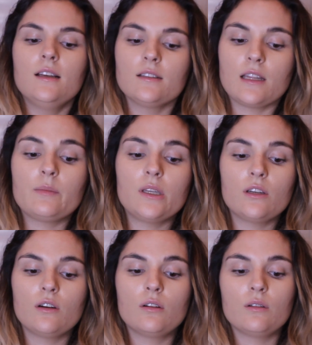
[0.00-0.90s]
Let me
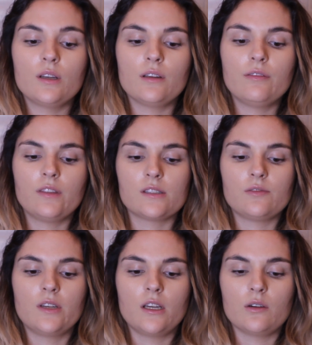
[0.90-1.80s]
know if this
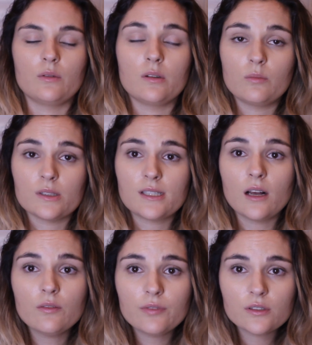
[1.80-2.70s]
video was
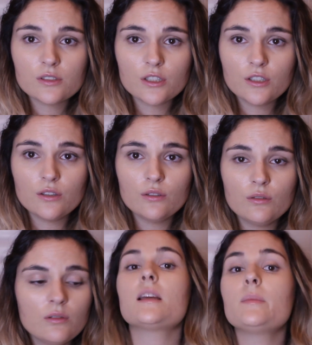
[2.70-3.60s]
helpful to
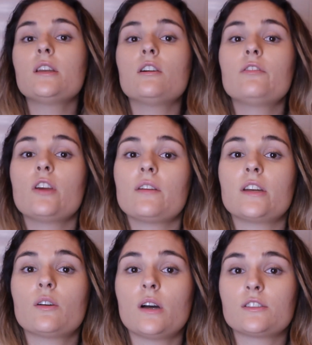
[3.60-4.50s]
you. Let me know if you have
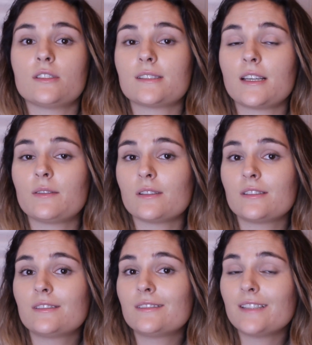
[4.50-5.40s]
any questions. I
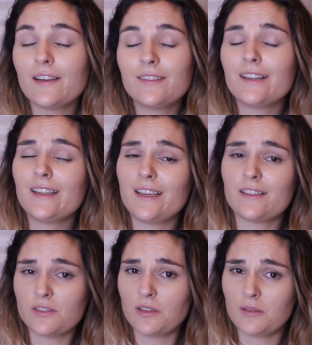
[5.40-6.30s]
will definitely
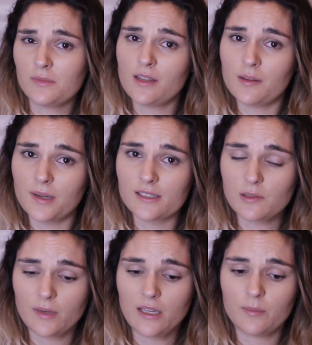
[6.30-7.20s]
answer them to the best
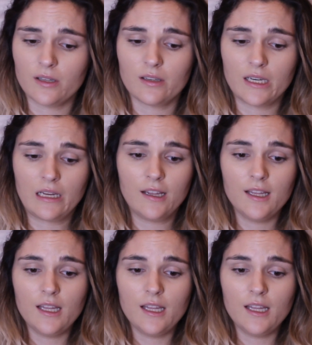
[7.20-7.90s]
of my ability.